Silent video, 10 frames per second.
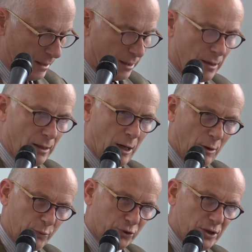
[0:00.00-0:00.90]

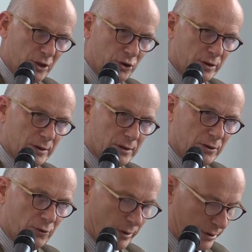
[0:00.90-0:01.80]
our procedures
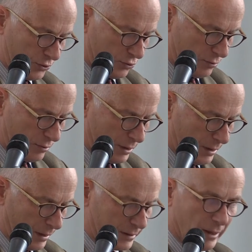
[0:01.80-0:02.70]
so as to
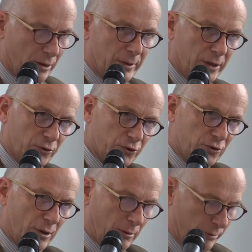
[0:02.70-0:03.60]
accelerate
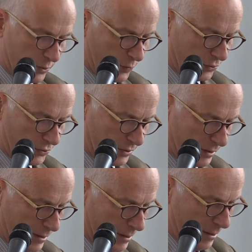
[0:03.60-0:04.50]
also our response
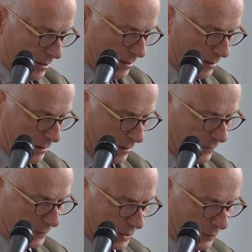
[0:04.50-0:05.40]

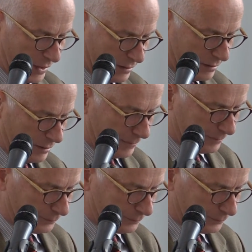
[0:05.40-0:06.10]
capacity.